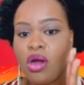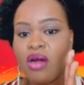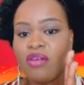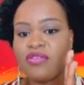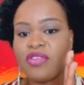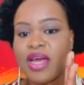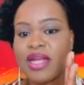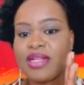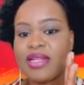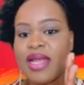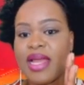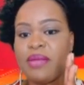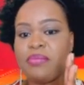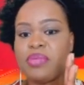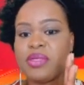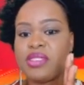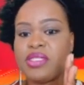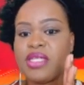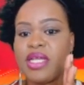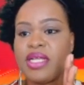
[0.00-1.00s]
of that
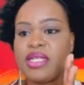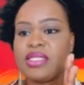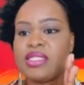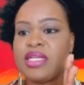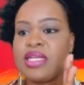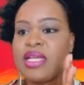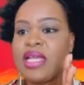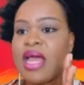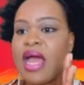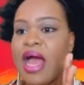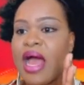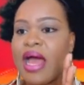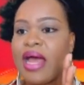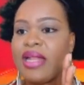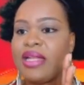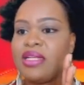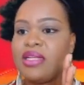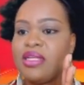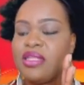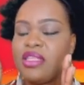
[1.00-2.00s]
9%, and